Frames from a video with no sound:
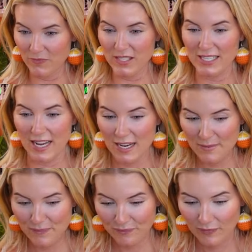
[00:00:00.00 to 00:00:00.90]

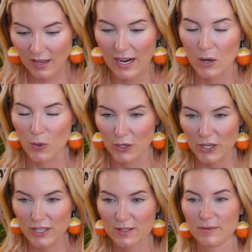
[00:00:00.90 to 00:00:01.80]
Today, I
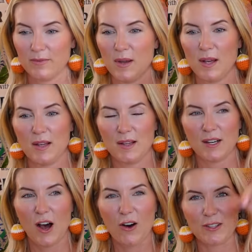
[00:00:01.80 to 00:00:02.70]
ordered
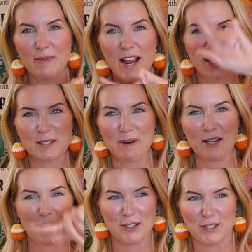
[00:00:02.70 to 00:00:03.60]
all of my Halloween
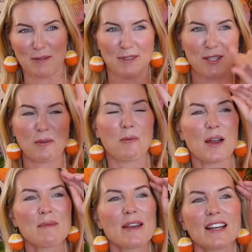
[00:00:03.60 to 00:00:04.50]
costumes. So
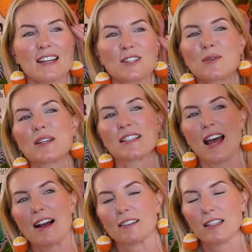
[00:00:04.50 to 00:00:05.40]
what am I going to do
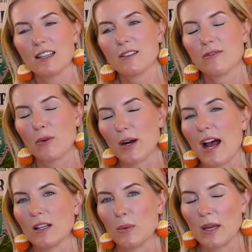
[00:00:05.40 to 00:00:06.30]
exactly for
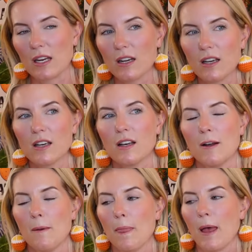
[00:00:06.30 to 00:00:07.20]
Halloween?
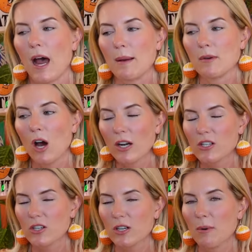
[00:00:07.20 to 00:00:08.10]
I'm not
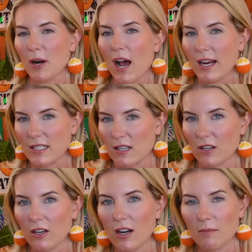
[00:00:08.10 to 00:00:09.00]
sure about a high
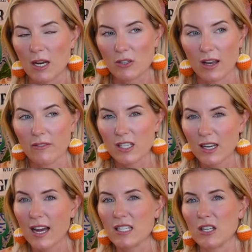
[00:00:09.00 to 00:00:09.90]
tier on Patreon. I haven't done a
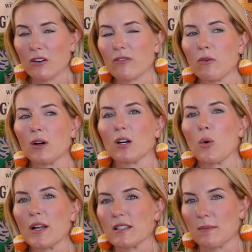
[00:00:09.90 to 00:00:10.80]
high tier for
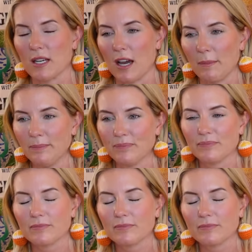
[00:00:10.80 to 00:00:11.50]
quite some time.